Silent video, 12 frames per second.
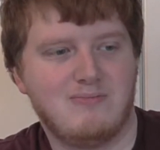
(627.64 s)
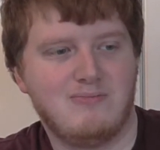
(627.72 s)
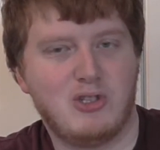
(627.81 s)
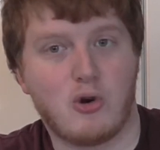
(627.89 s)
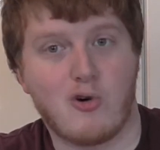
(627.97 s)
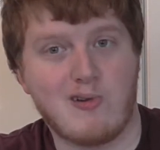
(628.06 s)

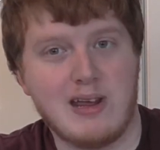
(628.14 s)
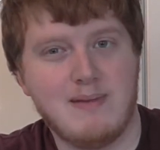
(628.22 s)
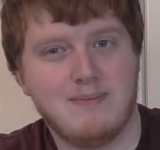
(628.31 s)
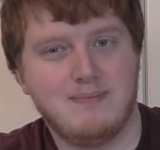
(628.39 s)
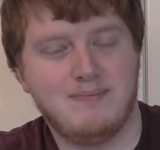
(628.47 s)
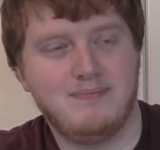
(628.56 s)

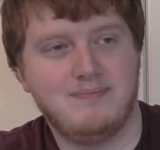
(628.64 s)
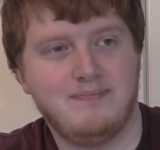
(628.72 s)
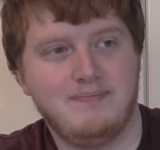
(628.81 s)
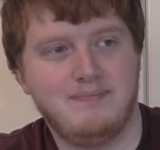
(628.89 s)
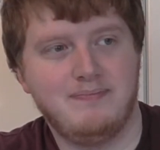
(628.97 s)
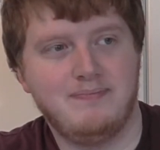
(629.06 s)
story,
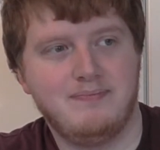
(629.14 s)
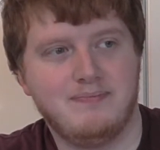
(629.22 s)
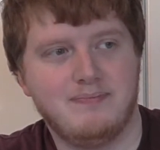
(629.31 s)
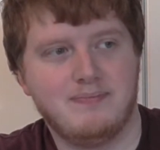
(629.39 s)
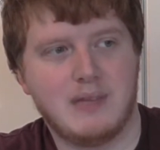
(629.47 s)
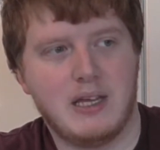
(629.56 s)

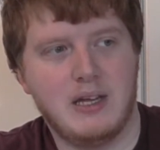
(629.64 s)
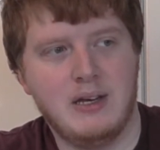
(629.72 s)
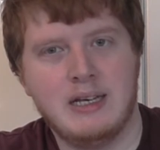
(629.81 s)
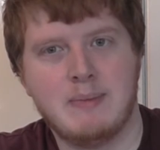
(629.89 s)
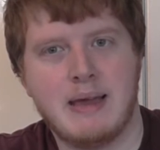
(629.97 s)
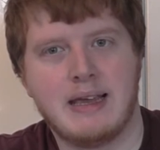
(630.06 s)
you
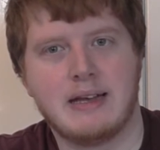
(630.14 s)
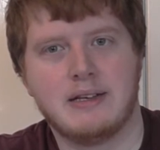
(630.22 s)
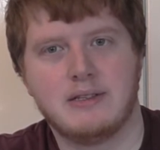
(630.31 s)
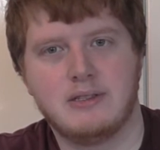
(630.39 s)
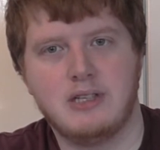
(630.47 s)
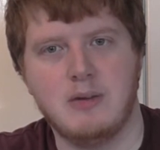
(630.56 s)
need to make
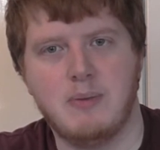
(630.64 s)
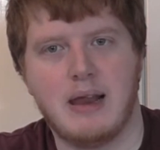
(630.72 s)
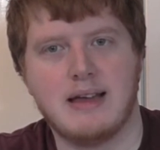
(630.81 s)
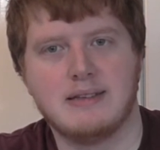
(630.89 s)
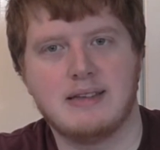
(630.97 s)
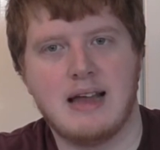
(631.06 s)
it to
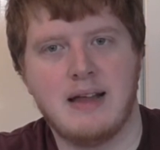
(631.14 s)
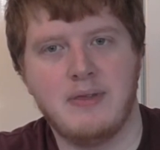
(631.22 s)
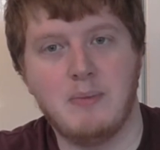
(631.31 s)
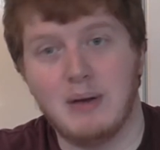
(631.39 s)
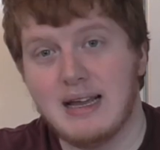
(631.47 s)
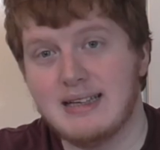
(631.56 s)
players,
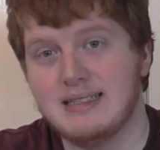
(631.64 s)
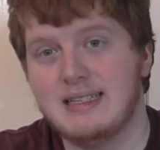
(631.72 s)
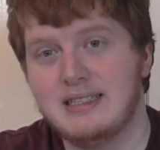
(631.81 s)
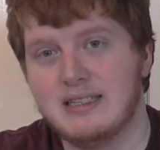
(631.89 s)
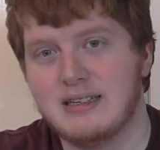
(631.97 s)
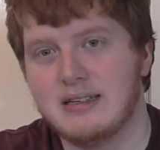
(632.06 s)
and the players
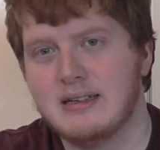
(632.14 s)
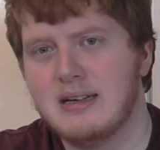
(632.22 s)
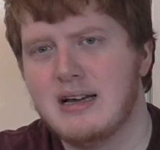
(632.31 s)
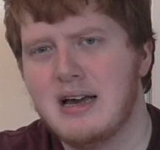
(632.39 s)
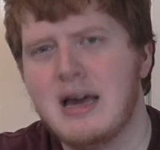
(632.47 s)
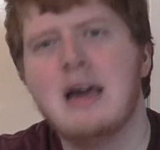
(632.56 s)
need to
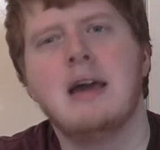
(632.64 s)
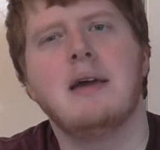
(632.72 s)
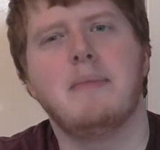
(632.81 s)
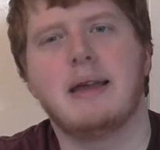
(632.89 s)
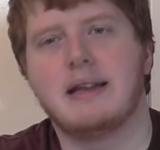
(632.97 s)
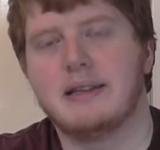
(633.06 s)

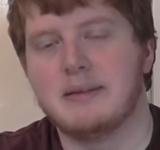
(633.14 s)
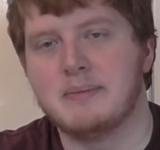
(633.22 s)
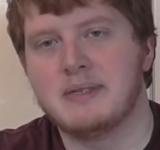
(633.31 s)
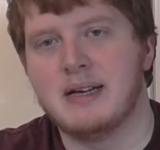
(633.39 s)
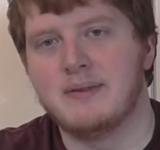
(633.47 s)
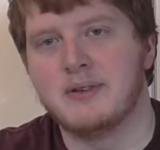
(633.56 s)
make it
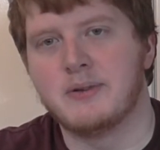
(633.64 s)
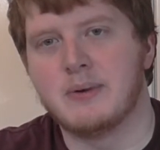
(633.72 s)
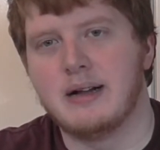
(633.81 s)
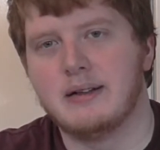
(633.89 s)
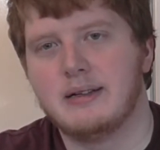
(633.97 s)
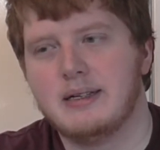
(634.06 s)
themselves as
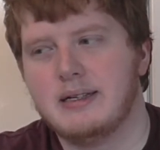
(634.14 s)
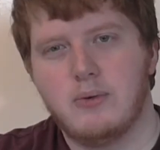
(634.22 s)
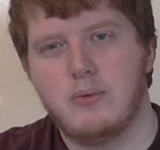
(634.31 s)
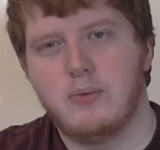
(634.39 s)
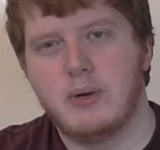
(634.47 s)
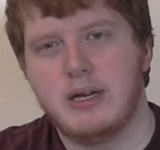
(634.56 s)
well.
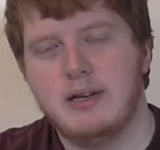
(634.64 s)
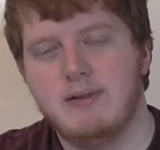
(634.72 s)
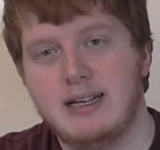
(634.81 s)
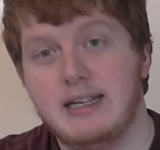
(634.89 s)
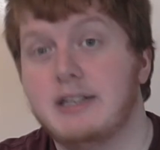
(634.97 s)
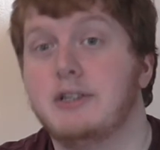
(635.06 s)
What you
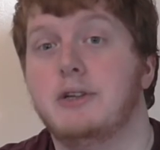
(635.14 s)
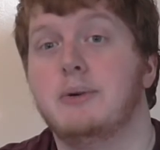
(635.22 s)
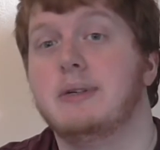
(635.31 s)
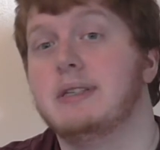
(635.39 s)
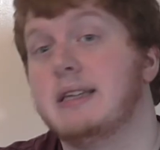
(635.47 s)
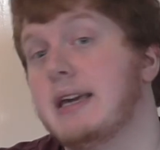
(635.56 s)
really need to do
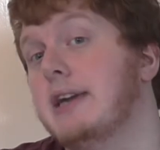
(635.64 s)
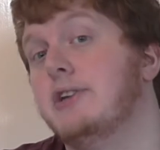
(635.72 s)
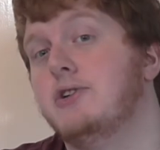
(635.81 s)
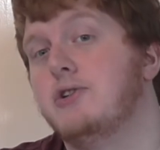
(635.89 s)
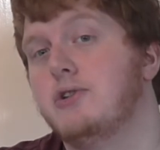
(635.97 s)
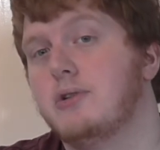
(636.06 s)
is
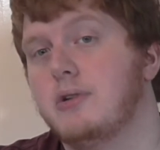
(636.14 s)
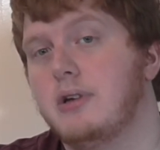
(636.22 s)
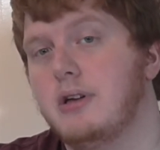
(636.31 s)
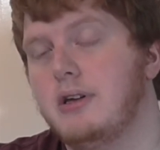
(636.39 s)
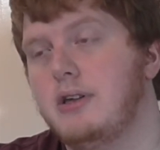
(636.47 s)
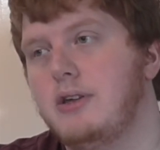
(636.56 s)
engage
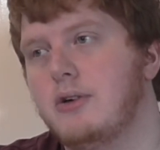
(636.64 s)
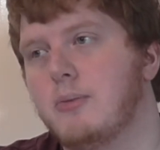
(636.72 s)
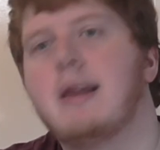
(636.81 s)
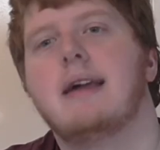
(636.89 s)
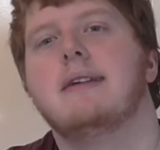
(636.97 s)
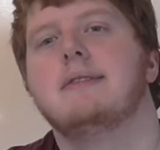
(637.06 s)
your
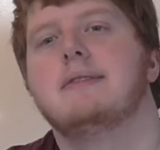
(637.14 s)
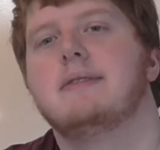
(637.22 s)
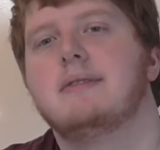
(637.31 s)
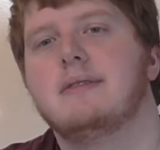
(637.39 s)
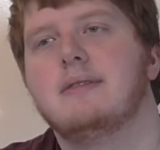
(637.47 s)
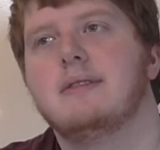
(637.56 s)

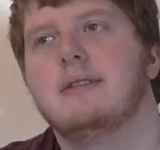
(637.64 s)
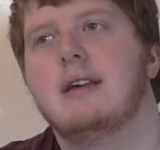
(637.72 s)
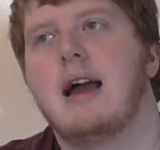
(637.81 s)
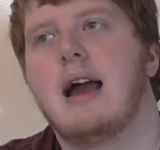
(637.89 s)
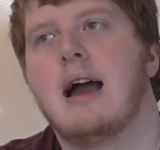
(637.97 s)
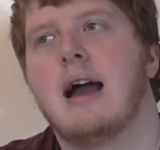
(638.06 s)
players,
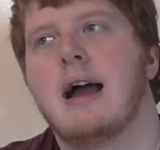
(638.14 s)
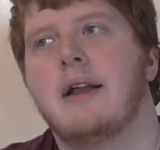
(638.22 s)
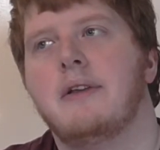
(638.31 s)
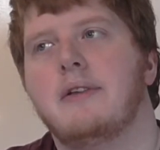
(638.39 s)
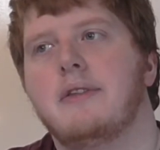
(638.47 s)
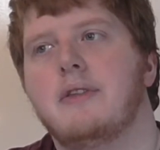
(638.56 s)

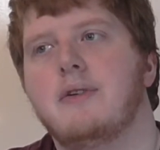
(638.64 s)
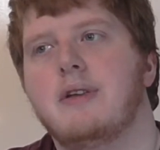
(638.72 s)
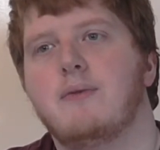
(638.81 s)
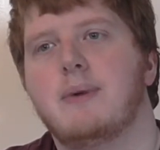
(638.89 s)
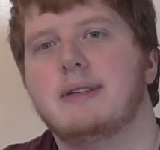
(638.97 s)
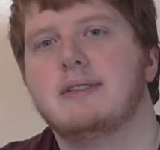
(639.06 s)
and there are
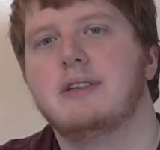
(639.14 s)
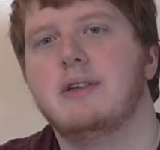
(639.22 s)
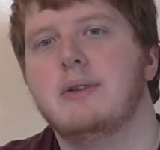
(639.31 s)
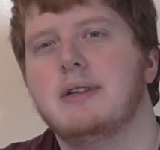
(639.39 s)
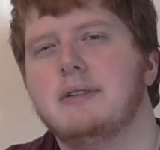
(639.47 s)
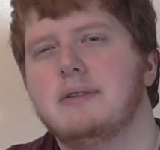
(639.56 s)
different ways to
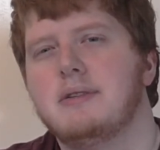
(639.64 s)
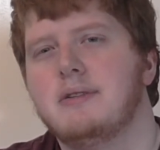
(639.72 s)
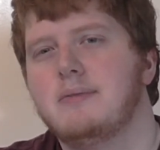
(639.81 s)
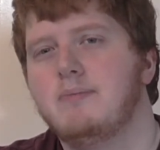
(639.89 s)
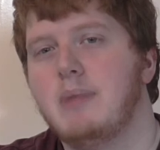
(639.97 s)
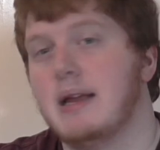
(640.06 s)
do
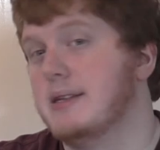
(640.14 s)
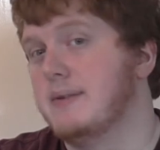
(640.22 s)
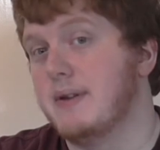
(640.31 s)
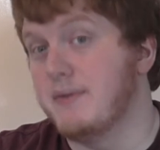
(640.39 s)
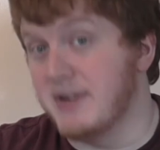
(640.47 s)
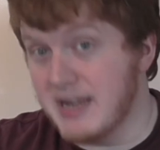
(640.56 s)
this. Players have
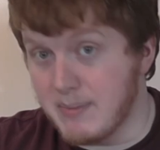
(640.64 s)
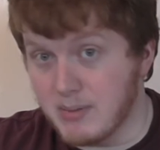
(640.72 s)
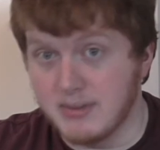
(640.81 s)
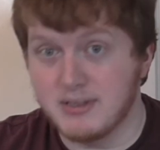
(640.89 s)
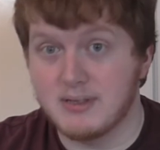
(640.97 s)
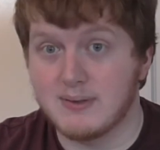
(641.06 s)
different
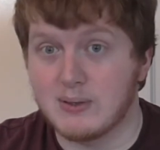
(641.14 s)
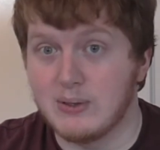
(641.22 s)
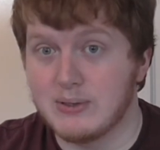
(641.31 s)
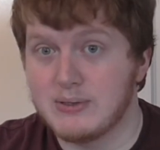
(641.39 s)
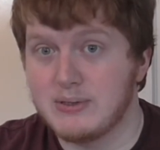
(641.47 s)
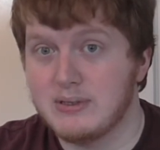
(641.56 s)
temperaments, of
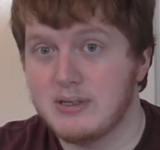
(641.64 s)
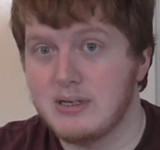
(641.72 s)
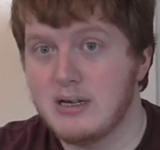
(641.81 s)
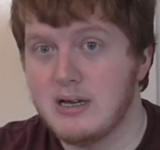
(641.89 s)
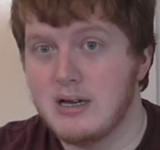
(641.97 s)
course.